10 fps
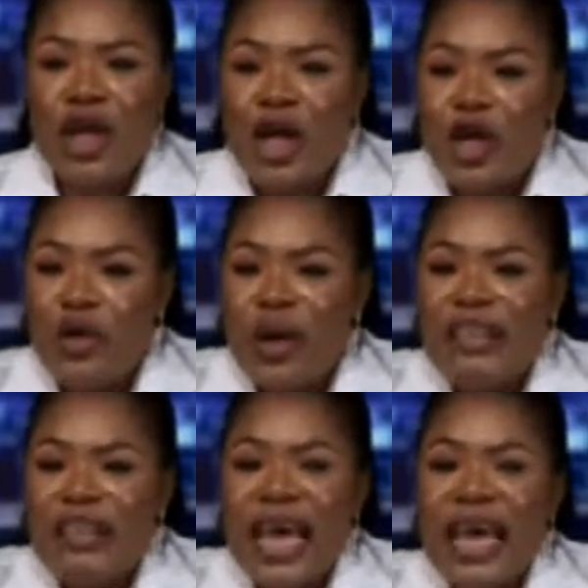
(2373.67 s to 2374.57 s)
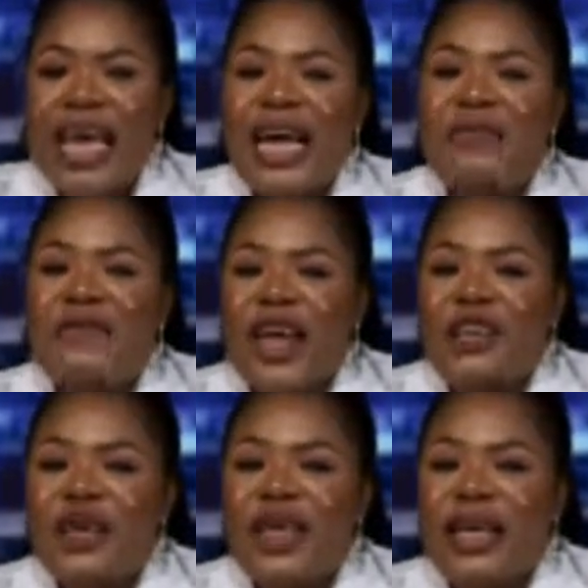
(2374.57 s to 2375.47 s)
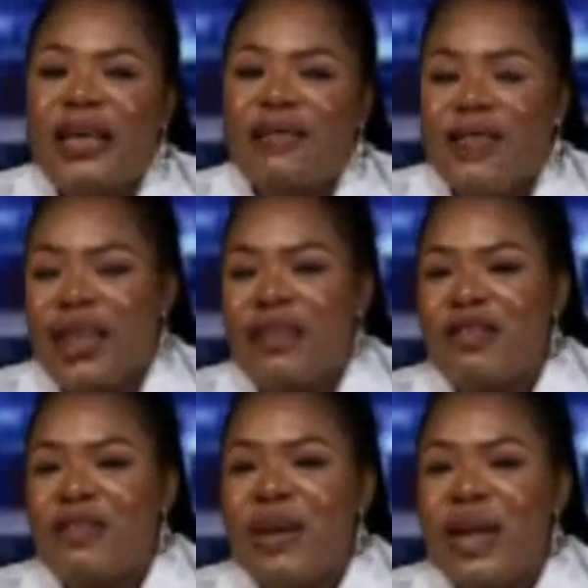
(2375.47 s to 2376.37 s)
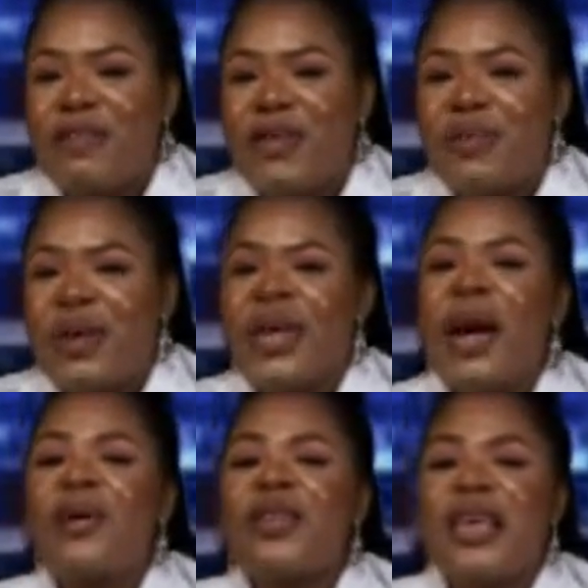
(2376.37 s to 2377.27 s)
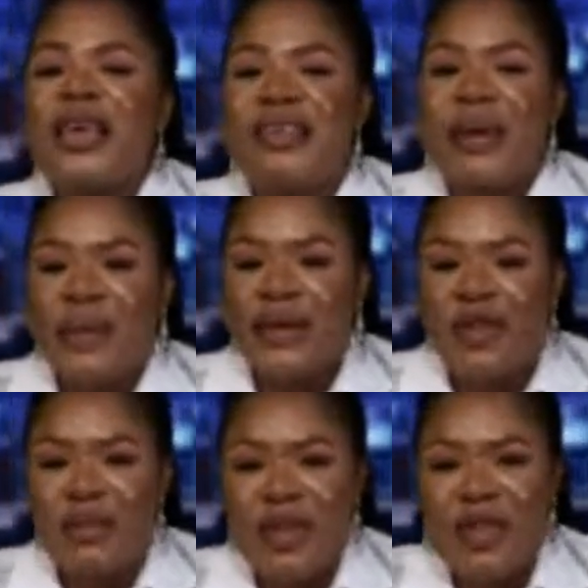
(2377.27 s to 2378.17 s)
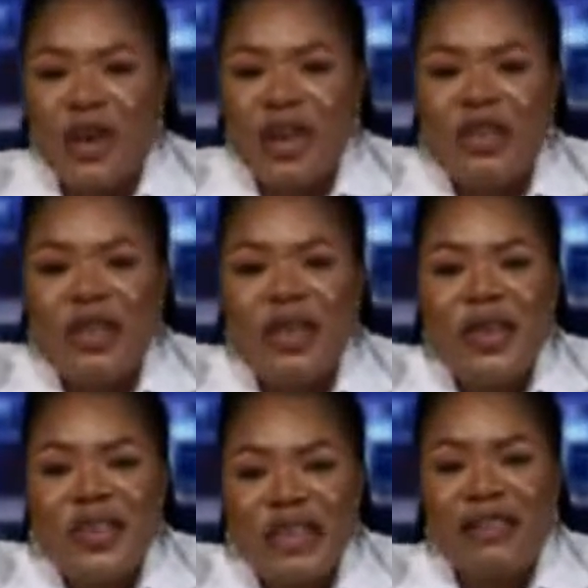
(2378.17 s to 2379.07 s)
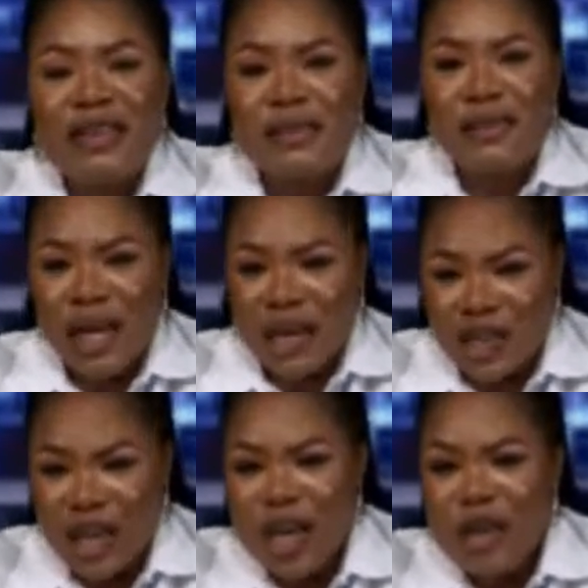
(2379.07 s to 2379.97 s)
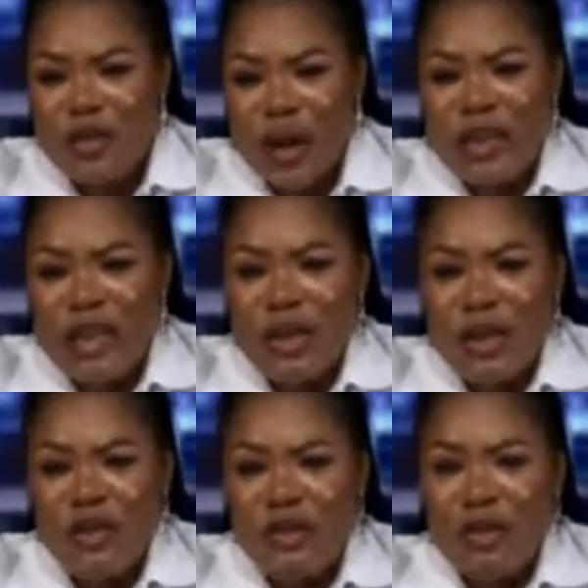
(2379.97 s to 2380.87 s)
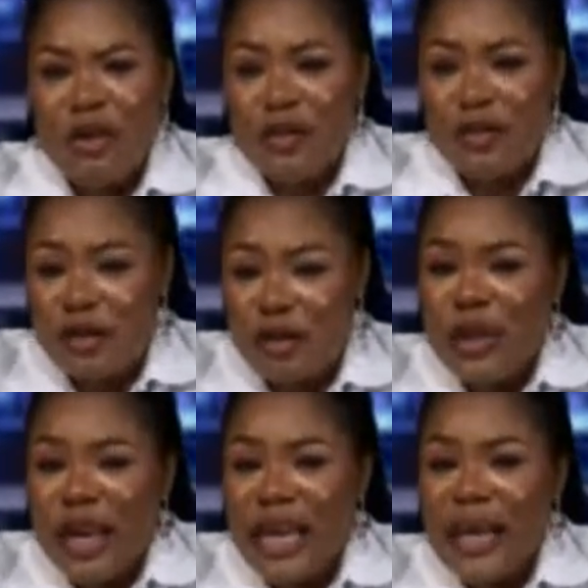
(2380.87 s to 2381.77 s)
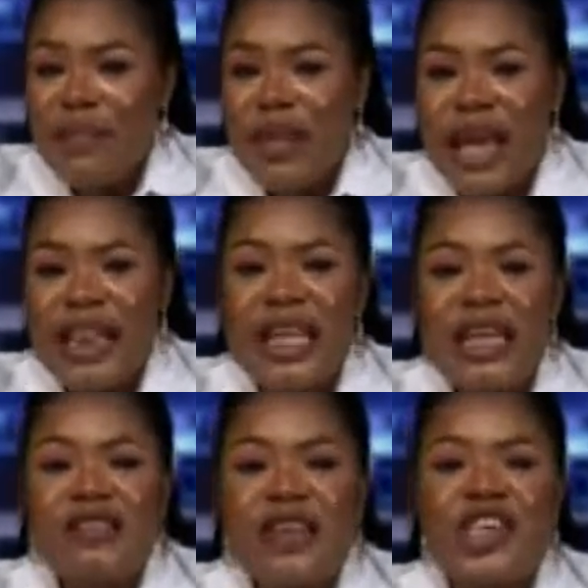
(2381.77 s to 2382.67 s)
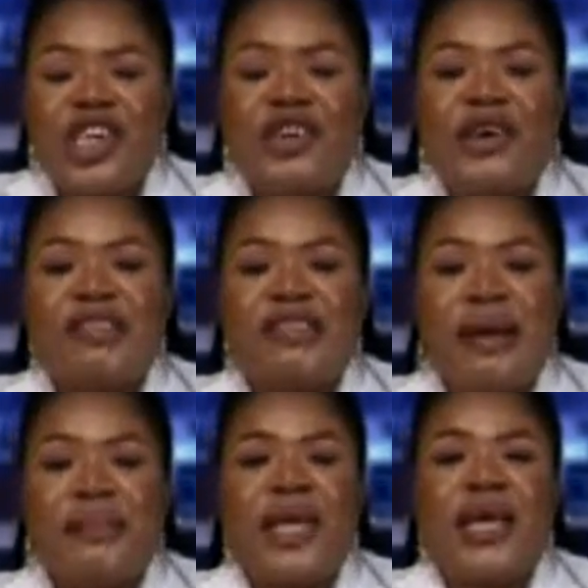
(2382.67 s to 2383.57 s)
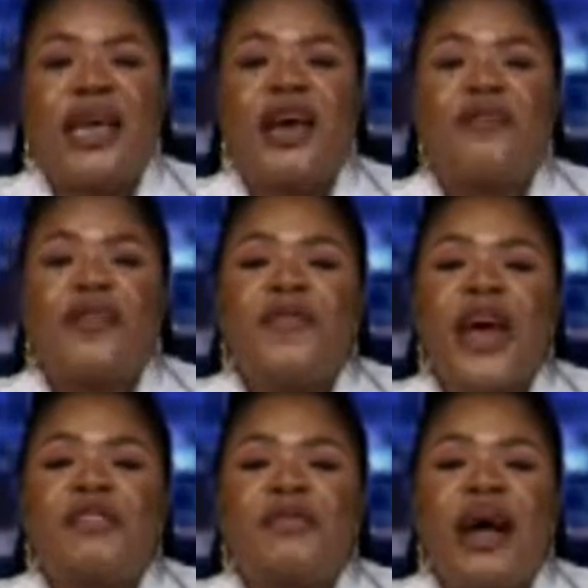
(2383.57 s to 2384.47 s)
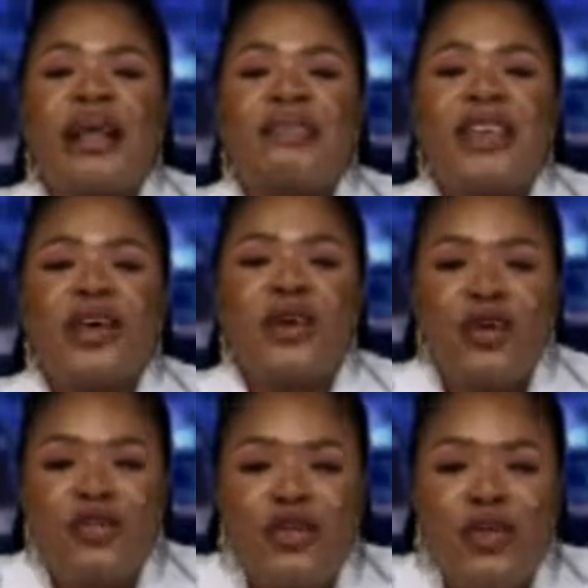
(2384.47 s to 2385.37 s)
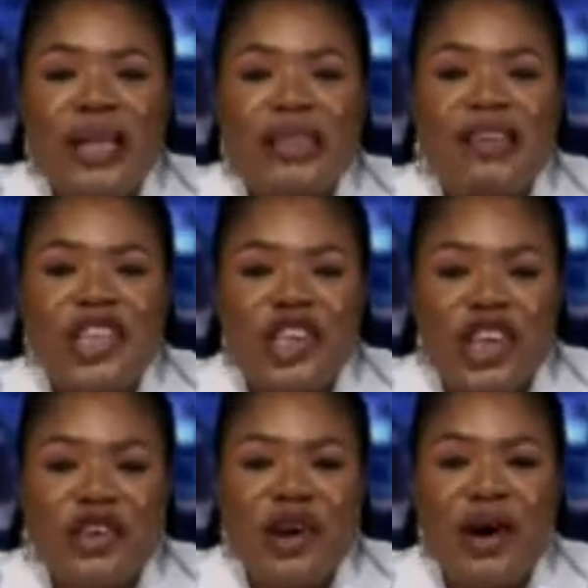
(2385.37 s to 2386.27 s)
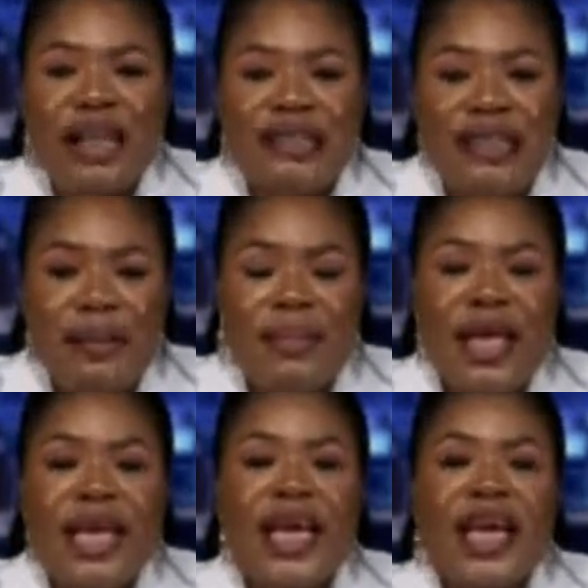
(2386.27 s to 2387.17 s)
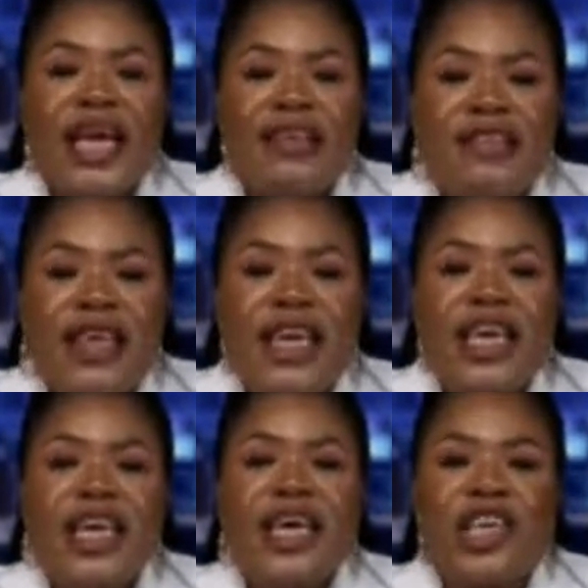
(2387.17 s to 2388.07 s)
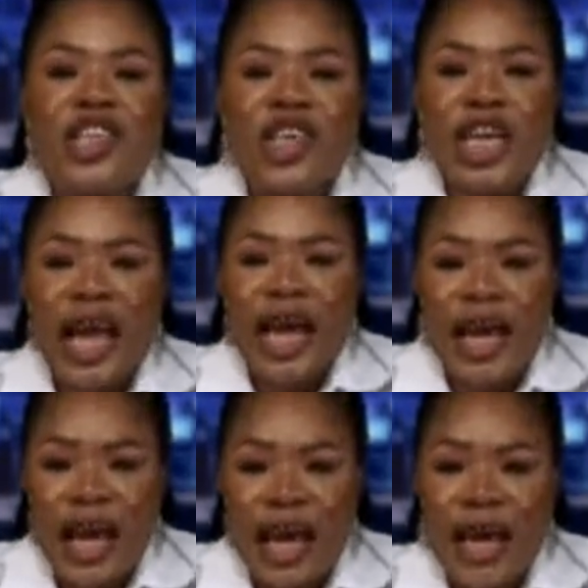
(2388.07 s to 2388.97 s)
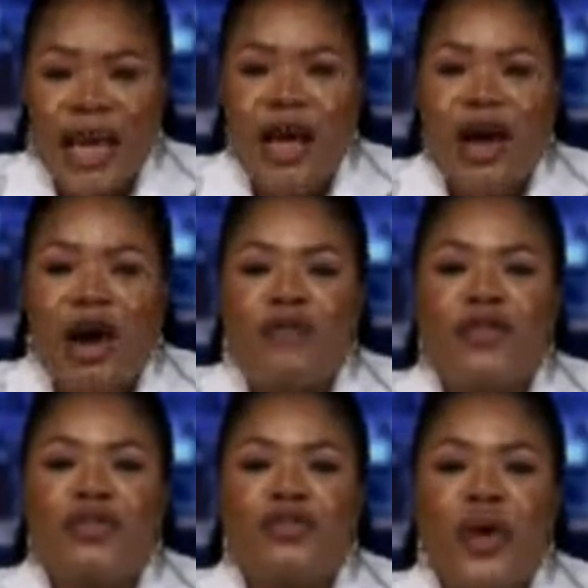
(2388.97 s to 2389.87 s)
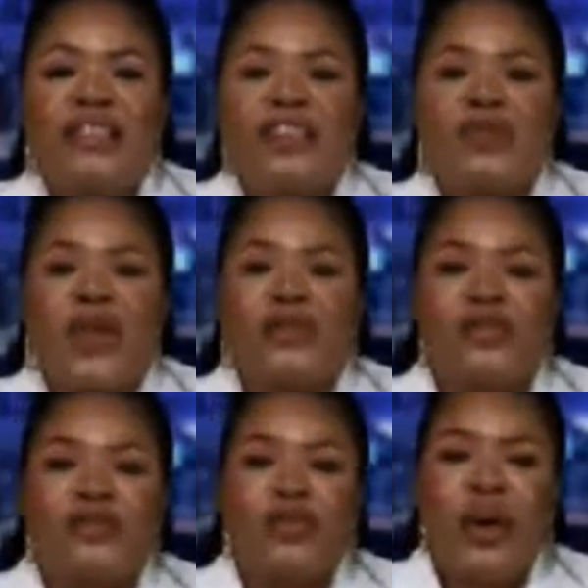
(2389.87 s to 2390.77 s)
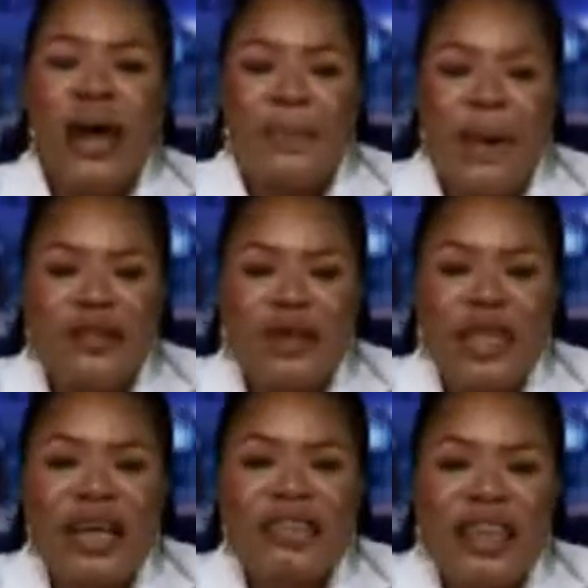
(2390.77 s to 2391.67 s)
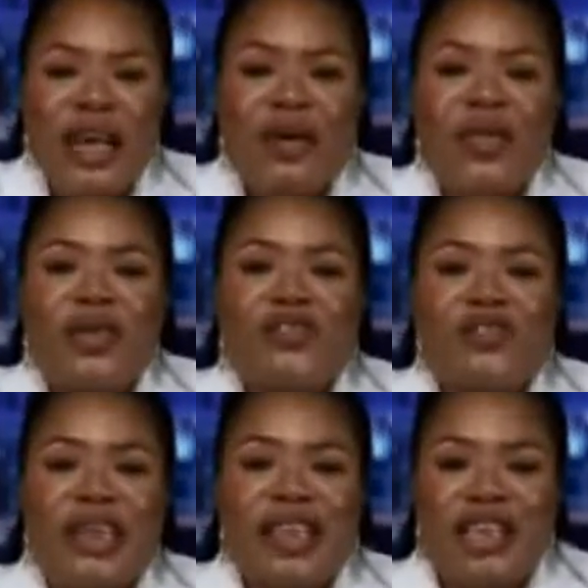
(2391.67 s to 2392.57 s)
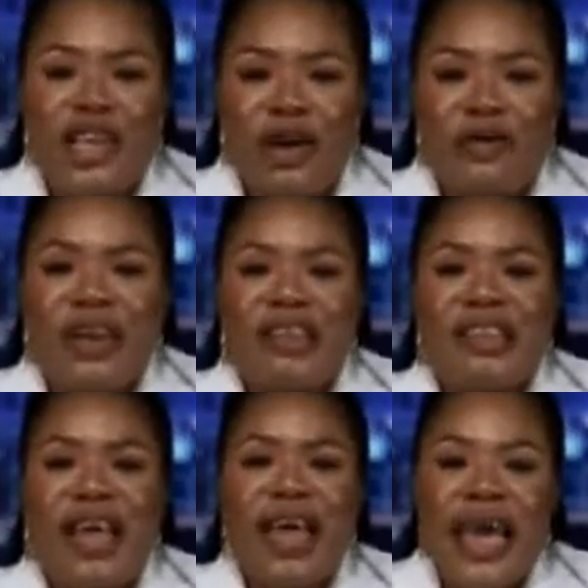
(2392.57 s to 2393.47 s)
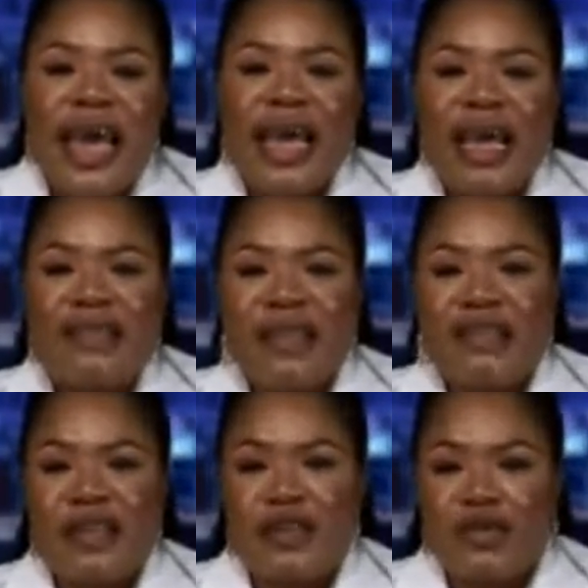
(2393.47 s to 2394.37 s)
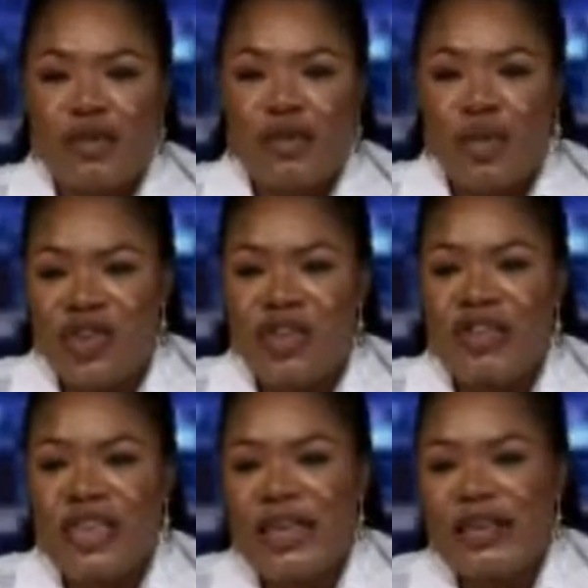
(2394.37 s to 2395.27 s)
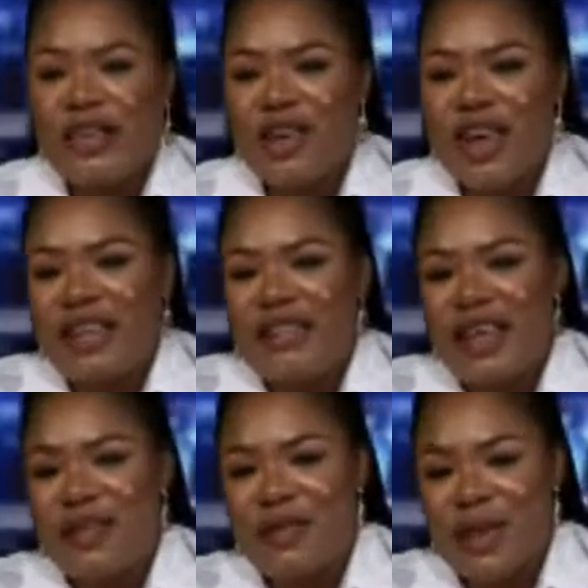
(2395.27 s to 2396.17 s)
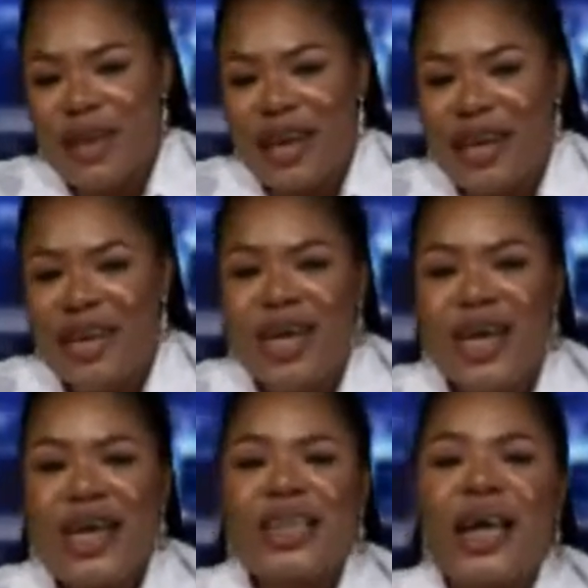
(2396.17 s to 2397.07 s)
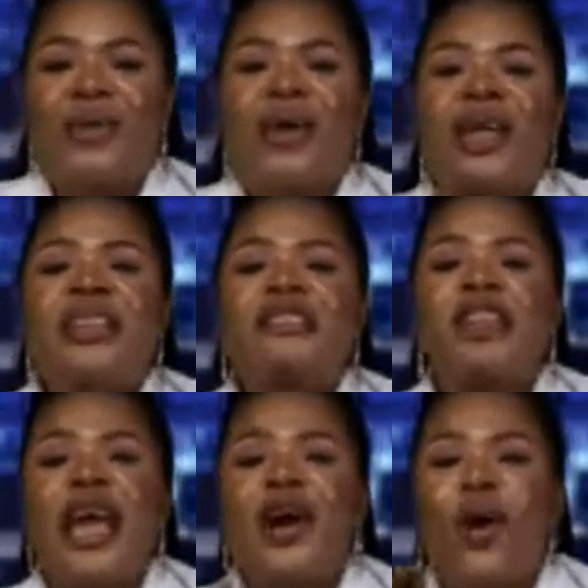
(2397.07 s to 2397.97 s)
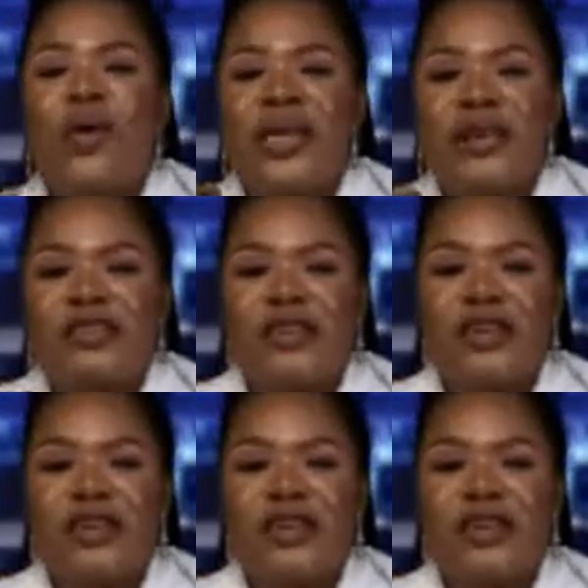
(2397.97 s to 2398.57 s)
USA, and virtually via the Zoom platform. Now, these happened from the 3rd to the 13th of March 2022, constituted in this General Assembly, referred to as the Constituent General Assembly CGA of the 2022 Ambazonia Stakeholders Strategic Conference ASSC2, Washington, D.C., United States of America. Now, the stakeholders